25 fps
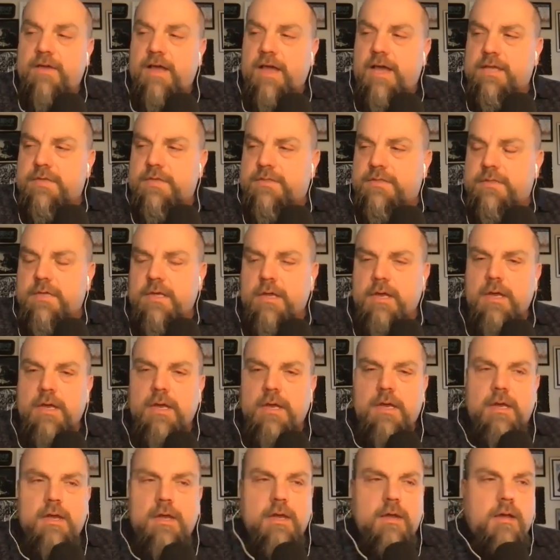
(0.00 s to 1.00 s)
fast.
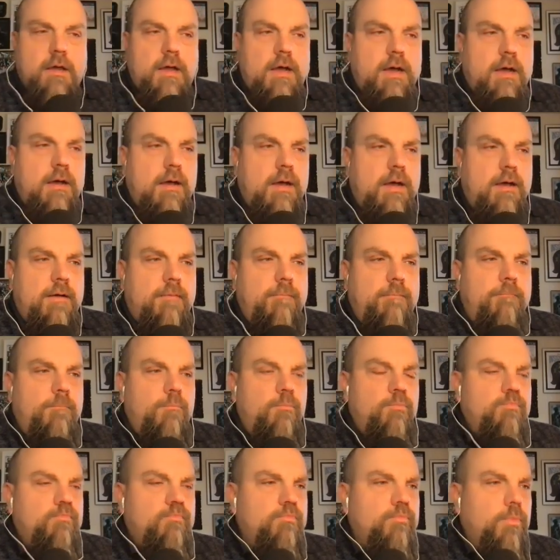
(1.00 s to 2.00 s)
Um,
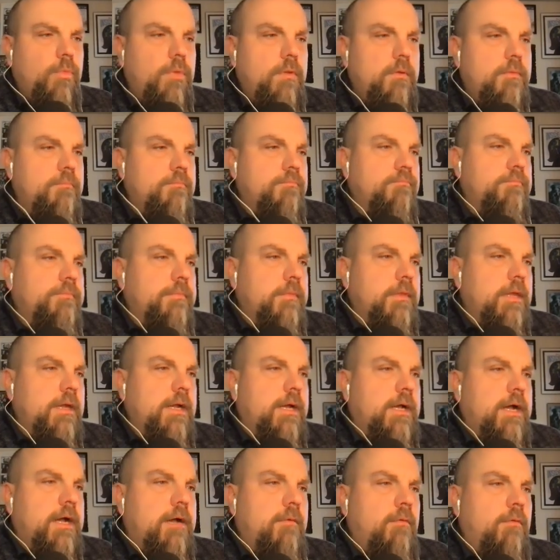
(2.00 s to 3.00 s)

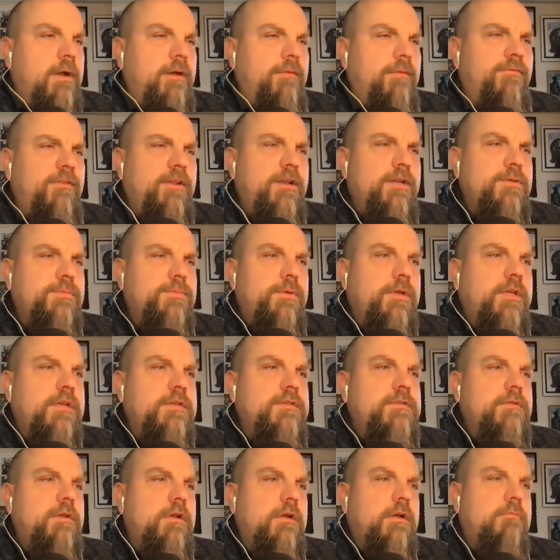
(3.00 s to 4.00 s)
I want to finish
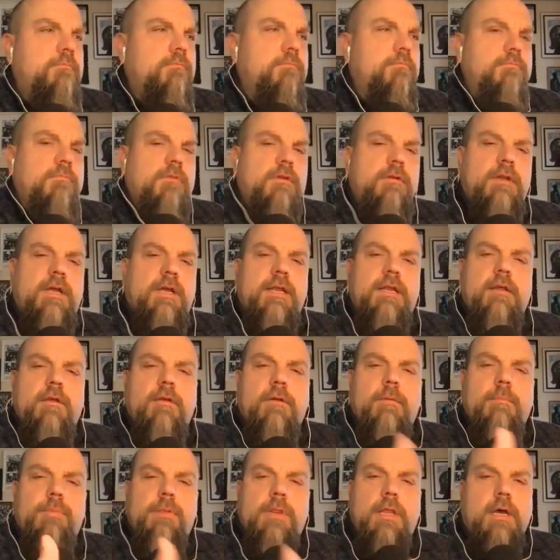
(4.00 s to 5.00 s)
because you're not here
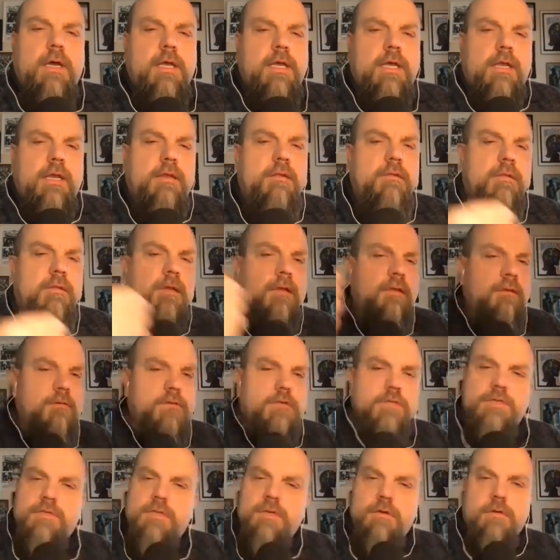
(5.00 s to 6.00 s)
to plug anything. You're
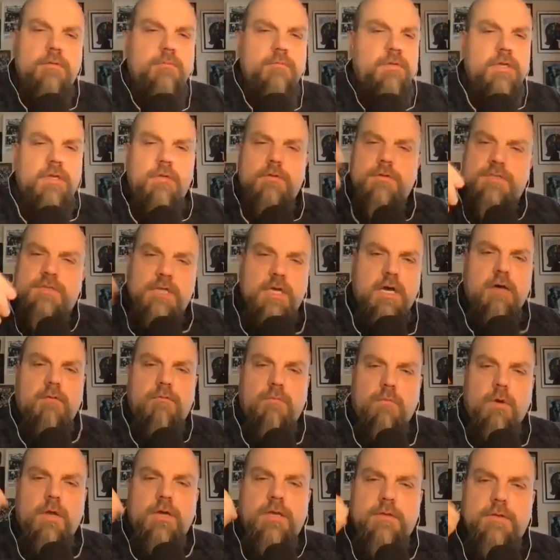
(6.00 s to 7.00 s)
just here to be
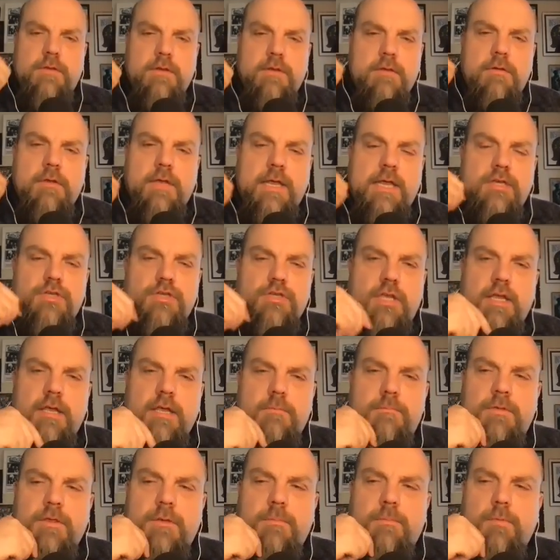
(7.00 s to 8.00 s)
yourself, wanted to
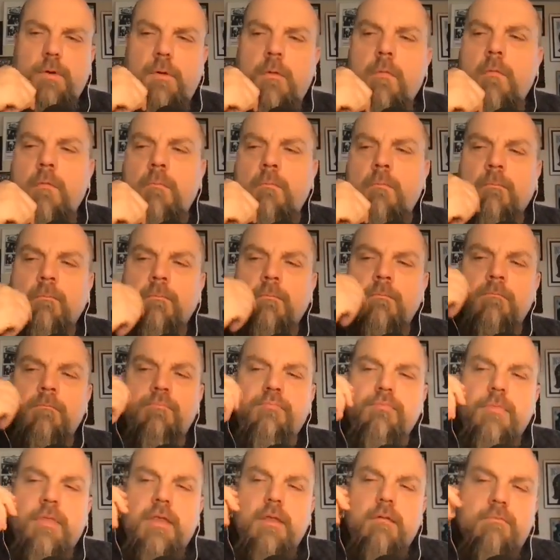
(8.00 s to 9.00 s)
educate people.
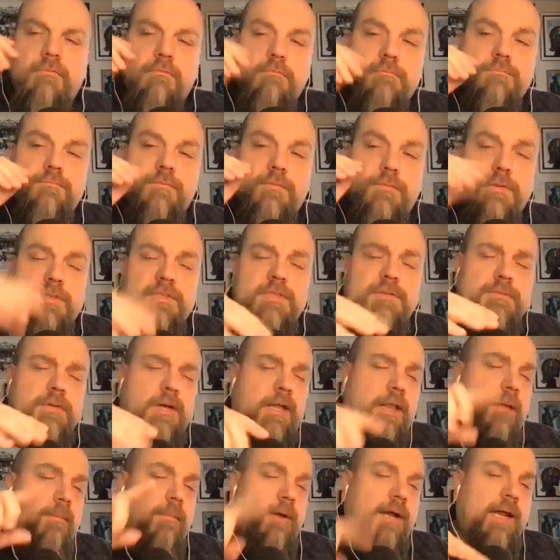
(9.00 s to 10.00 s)
First of
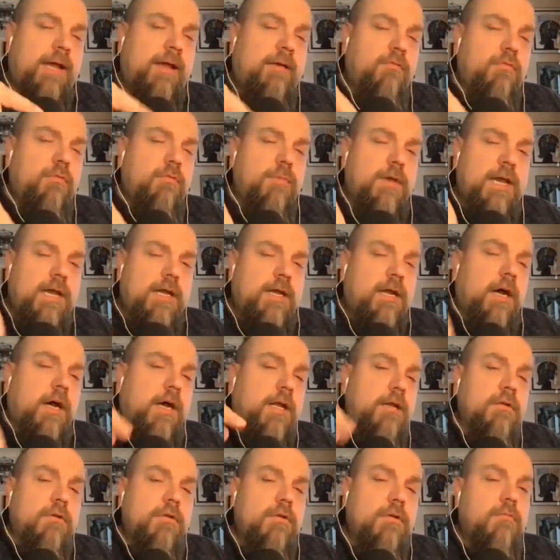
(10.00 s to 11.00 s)
all, I might have you back
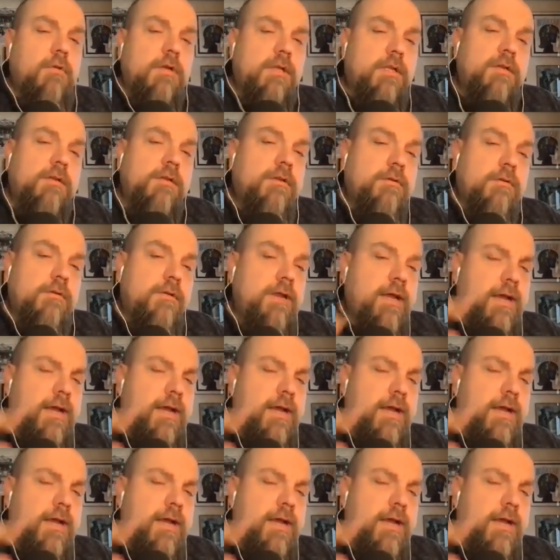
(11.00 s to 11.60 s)
on. Are you willing to do